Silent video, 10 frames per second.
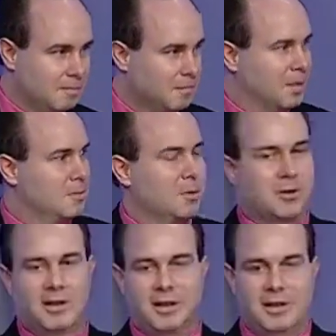
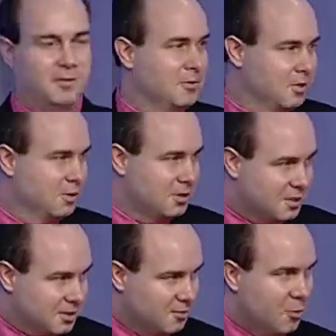Pittsburgh was close to
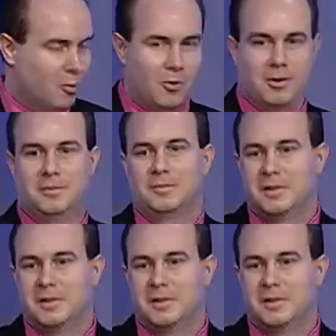the Civil War,